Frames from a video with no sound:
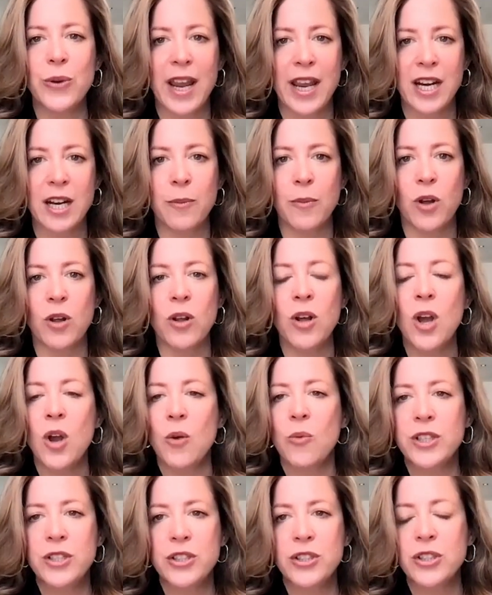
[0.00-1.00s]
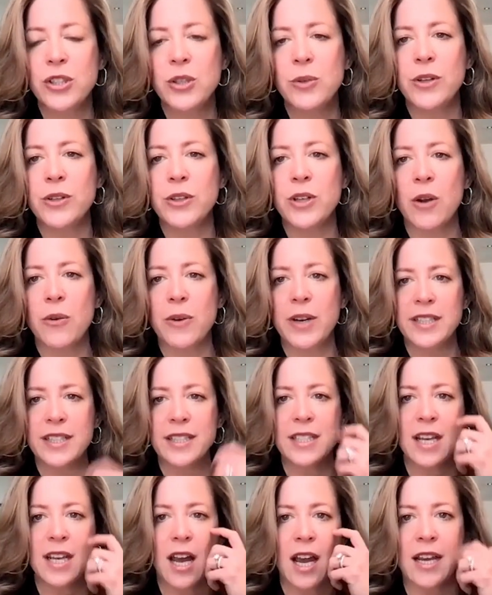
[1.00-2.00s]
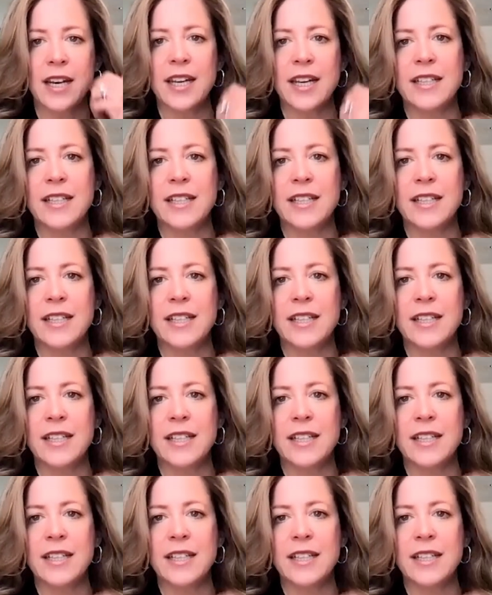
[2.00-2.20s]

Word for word: animal, which you all know it's not.